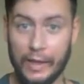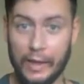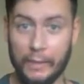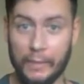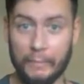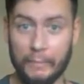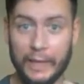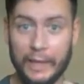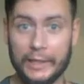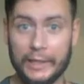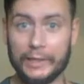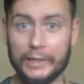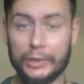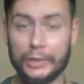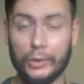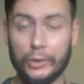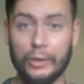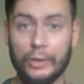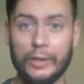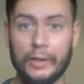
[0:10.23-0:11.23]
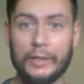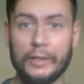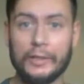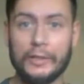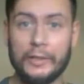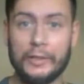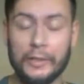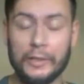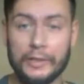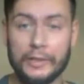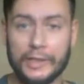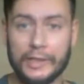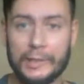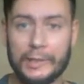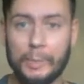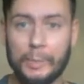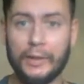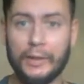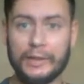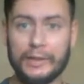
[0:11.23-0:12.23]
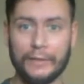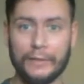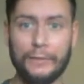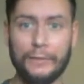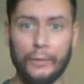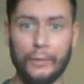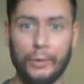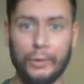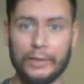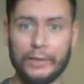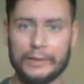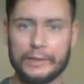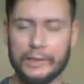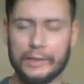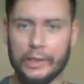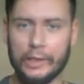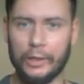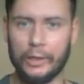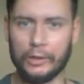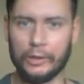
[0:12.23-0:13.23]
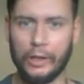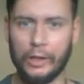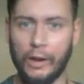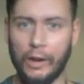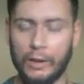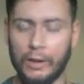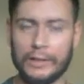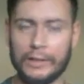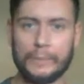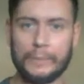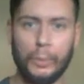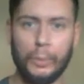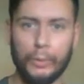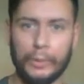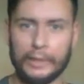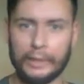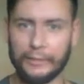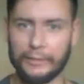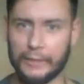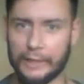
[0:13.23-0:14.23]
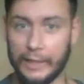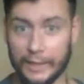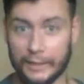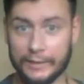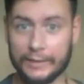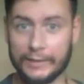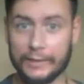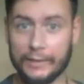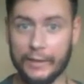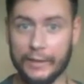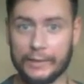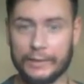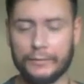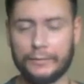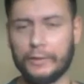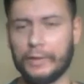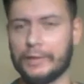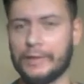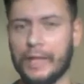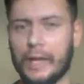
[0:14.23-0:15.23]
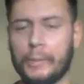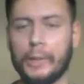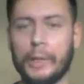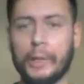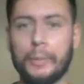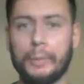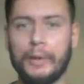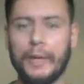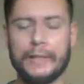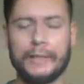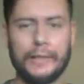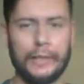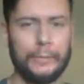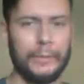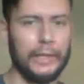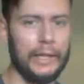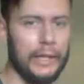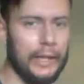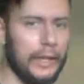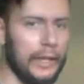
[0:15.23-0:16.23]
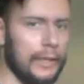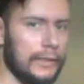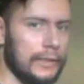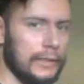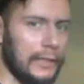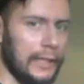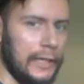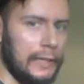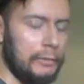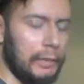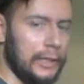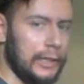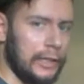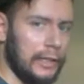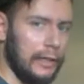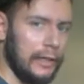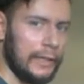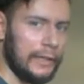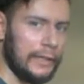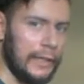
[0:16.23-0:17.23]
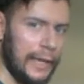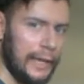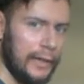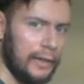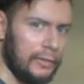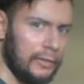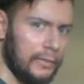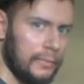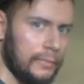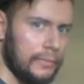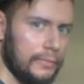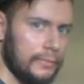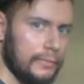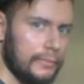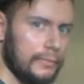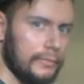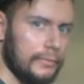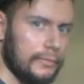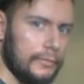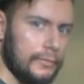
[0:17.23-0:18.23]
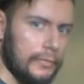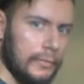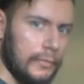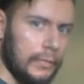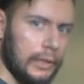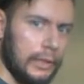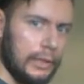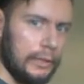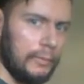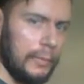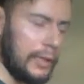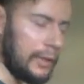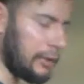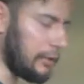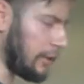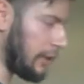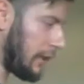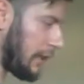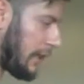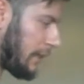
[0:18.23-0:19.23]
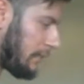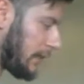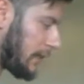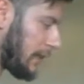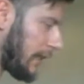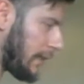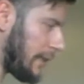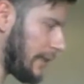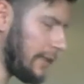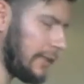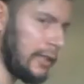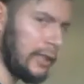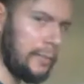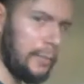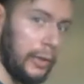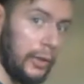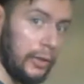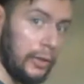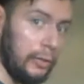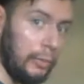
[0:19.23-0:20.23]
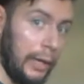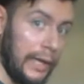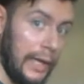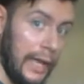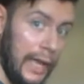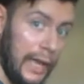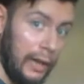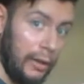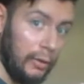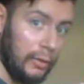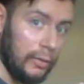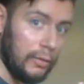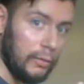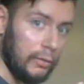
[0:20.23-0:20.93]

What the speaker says: make sure you use explosive force on the hardest point of the exercise. For example, a press-up. Say when you're going down, make sure you keep the technique good, but on the way out,